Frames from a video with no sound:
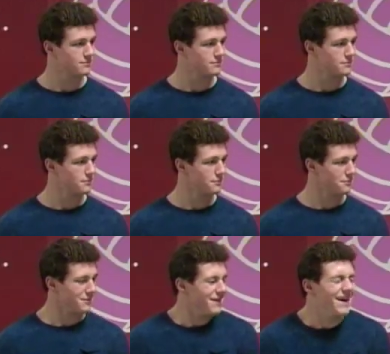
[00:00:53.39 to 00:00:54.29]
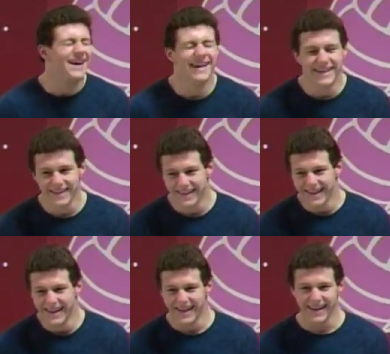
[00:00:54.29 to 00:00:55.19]

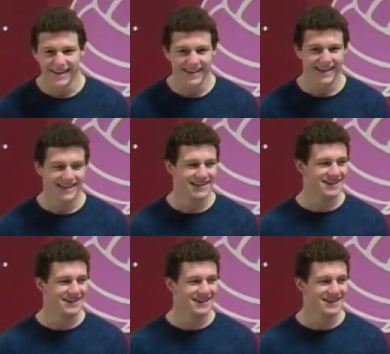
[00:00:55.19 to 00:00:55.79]
(silence)